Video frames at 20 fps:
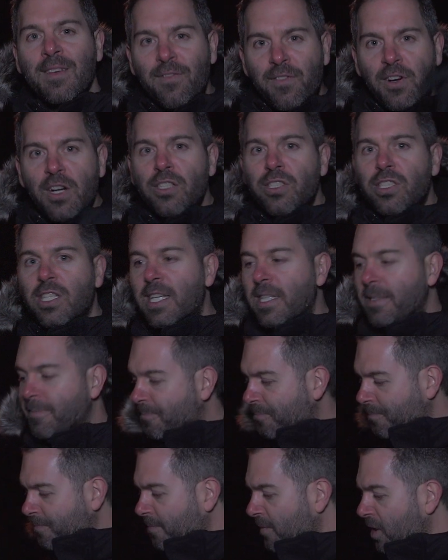Firstly
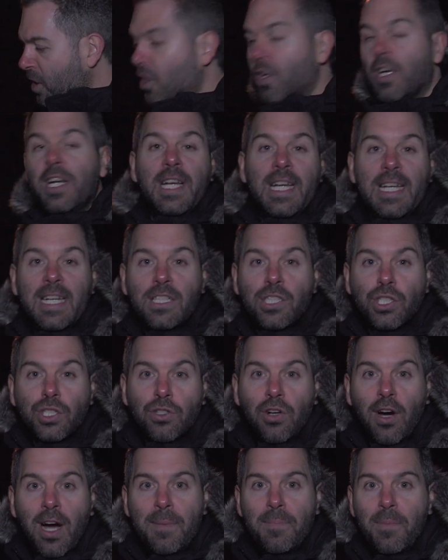you're going to need a
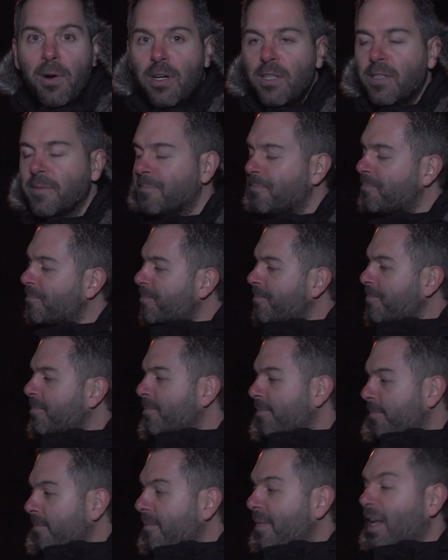tripod.
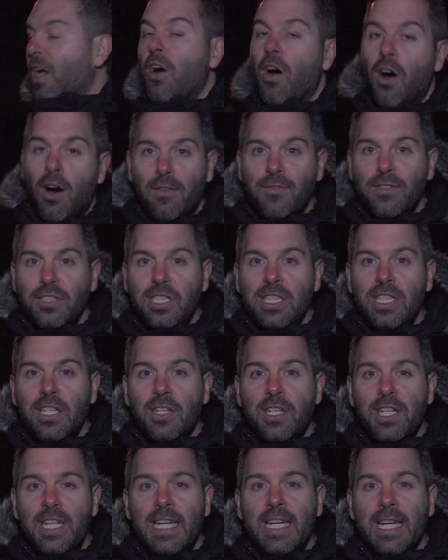Obviously you're
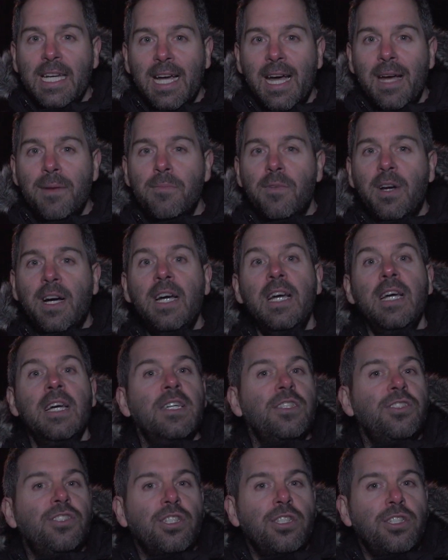going to need a camera.
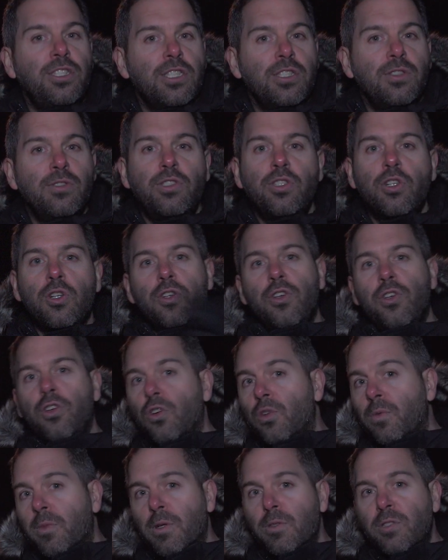Just use your
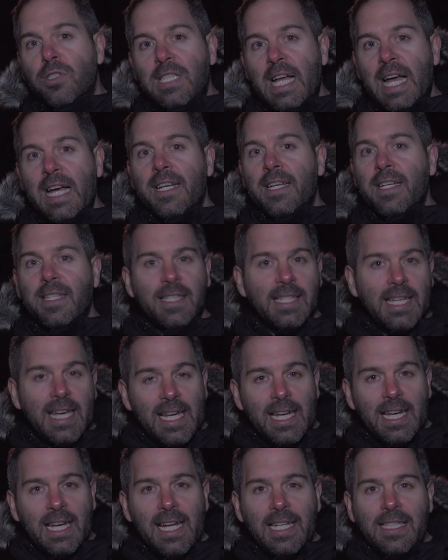normal standard
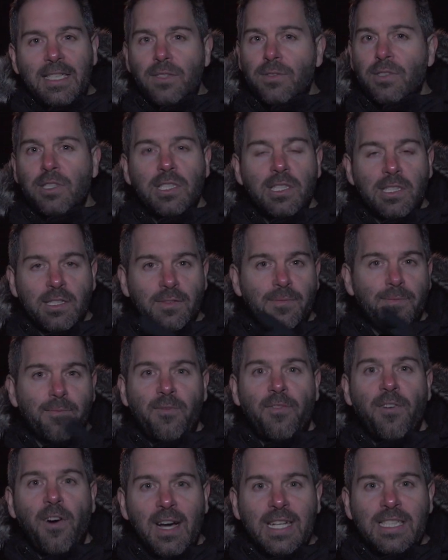kit lens which is
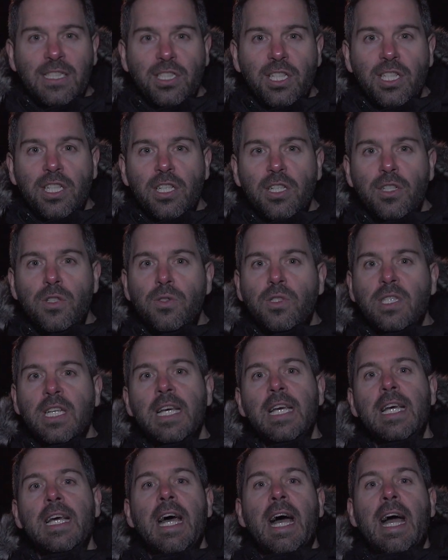fine to use
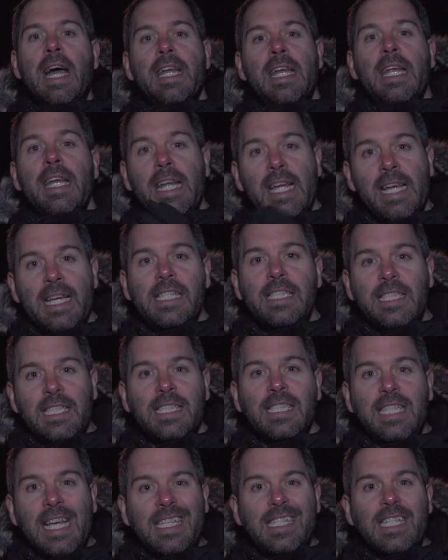and then here's the
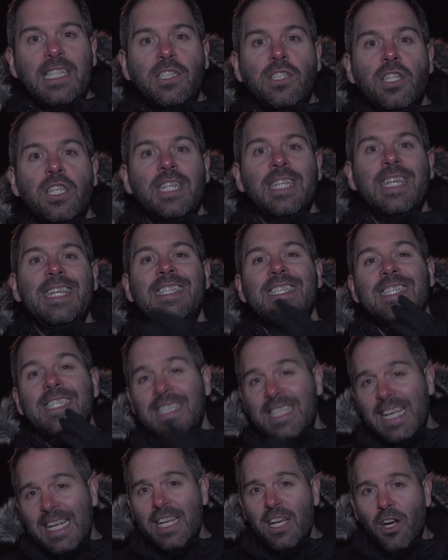settings that you need to
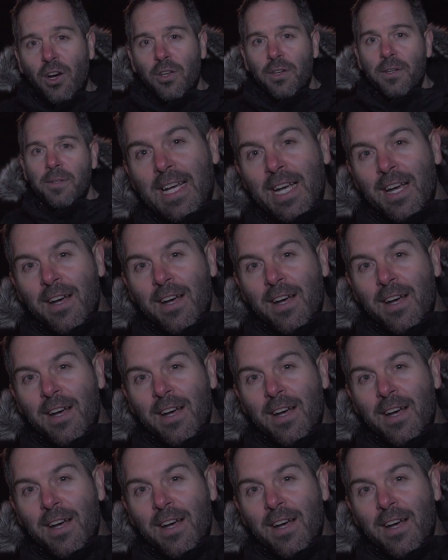set it on.